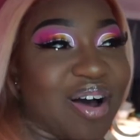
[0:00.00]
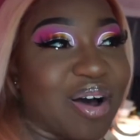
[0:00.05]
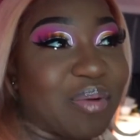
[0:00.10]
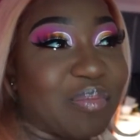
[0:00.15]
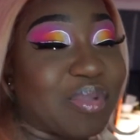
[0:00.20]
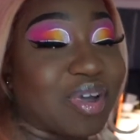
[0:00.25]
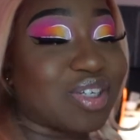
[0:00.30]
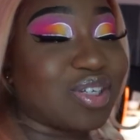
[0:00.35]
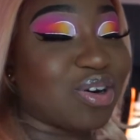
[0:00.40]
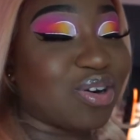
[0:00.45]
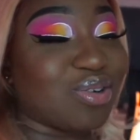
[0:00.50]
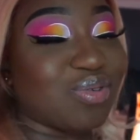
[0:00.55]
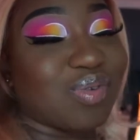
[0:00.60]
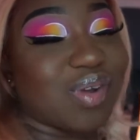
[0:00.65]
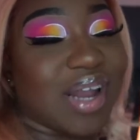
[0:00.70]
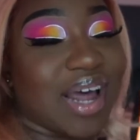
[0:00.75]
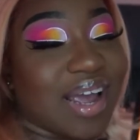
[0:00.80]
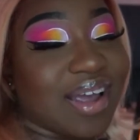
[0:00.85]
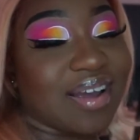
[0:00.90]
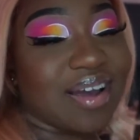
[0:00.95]
Make sure you
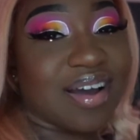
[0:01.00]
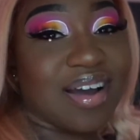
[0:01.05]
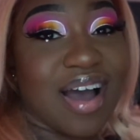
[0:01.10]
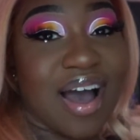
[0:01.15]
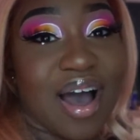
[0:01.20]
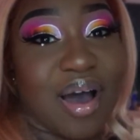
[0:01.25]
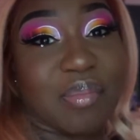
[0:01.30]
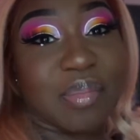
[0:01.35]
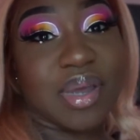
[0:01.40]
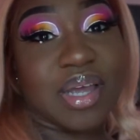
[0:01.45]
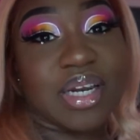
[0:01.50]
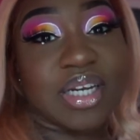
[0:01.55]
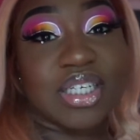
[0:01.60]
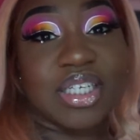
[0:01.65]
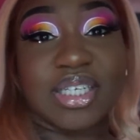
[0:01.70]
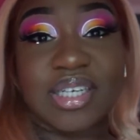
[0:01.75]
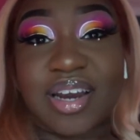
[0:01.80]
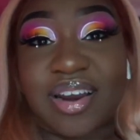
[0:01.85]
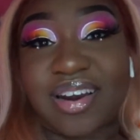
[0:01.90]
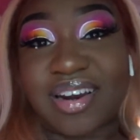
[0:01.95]
like, comment,
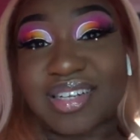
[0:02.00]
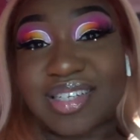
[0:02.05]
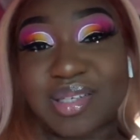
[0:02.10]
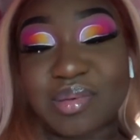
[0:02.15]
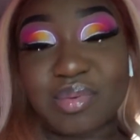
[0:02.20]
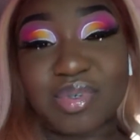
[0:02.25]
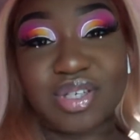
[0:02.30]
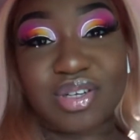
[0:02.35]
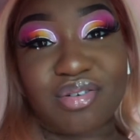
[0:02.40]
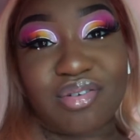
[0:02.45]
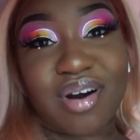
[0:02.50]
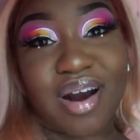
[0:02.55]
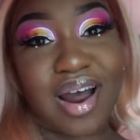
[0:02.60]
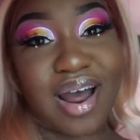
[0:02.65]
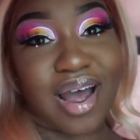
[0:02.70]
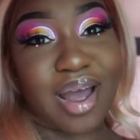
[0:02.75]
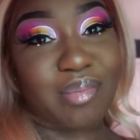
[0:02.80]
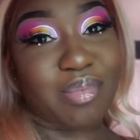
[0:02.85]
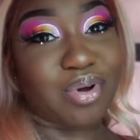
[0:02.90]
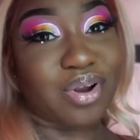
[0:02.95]
share, and
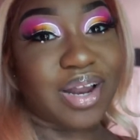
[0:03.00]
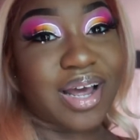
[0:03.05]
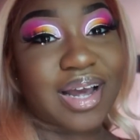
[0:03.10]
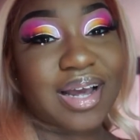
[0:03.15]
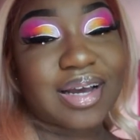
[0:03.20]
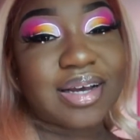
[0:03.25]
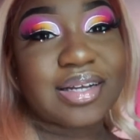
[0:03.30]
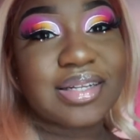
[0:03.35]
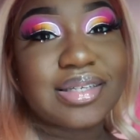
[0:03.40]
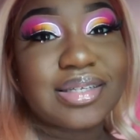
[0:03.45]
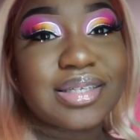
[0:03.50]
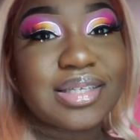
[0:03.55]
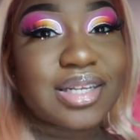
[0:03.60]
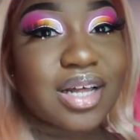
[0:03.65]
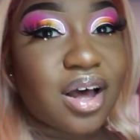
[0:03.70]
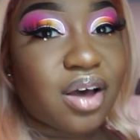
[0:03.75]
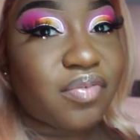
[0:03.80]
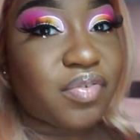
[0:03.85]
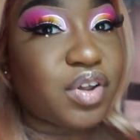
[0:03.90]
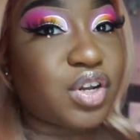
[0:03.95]
subscribe, all that good
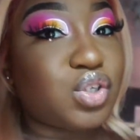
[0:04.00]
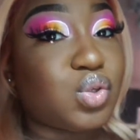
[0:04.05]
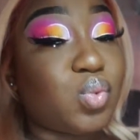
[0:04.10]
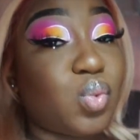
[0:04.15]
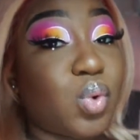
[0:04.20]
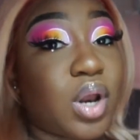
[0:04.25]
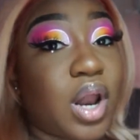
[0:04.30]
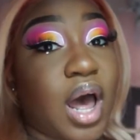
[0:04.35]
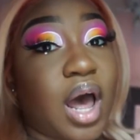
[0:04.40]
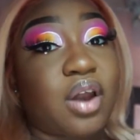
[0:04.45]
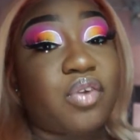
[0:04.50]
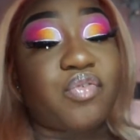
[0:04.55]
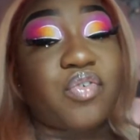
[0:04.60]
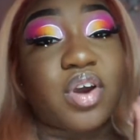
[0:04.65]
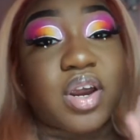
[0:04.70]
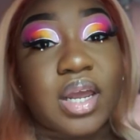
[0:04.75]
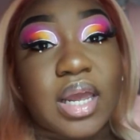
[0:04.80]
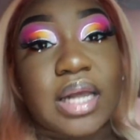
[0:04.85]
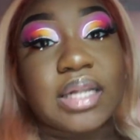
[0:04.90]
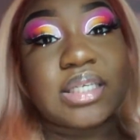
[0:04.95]
stuff, and do not
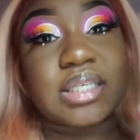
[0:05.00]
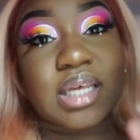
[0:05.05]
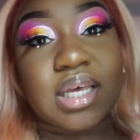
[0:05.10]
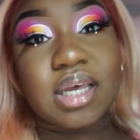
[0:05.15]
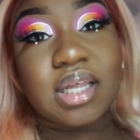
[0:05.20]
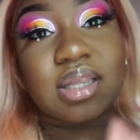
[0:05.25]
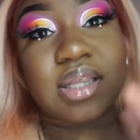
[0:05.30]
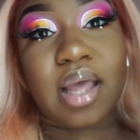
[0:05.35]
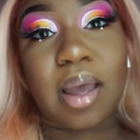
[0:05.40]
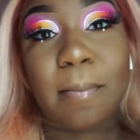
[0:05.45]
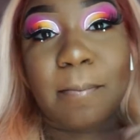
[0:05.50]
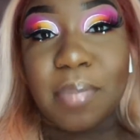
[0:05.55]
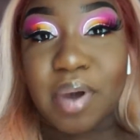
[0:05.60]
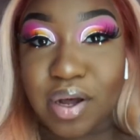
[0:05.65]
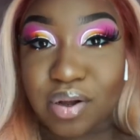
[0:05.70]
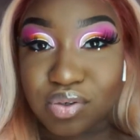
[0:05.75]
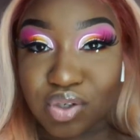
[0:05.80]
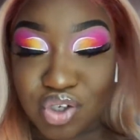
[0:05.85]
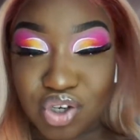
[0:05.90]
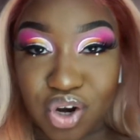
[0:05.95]
forget to hit that
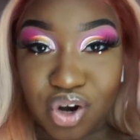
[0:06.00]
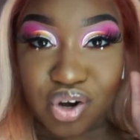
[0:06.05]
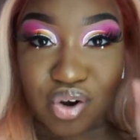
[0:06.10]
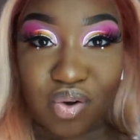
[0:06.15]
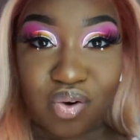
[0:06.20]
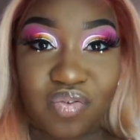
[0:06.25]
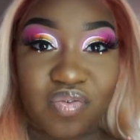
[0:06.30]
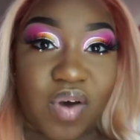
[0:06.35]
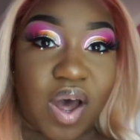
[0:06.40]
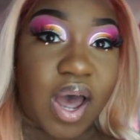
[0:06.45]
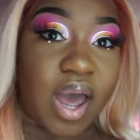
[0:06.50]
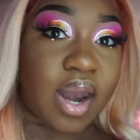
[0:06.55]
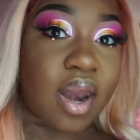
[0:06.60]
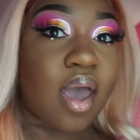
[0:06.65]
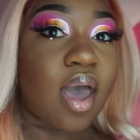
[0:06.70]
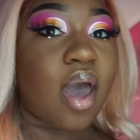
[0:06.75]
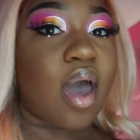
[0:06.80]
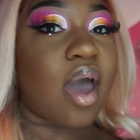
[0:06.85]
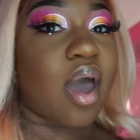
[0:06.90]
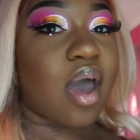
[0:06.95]
bell so you're notified
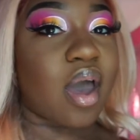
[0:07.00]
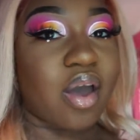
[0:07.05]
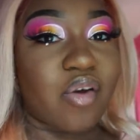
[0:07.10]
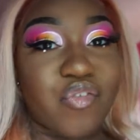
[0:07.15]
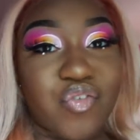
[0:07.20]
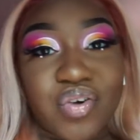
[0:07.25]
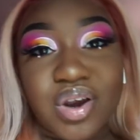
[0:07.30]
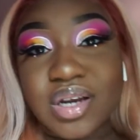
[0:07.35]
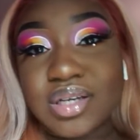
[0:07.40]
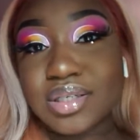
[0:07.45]
every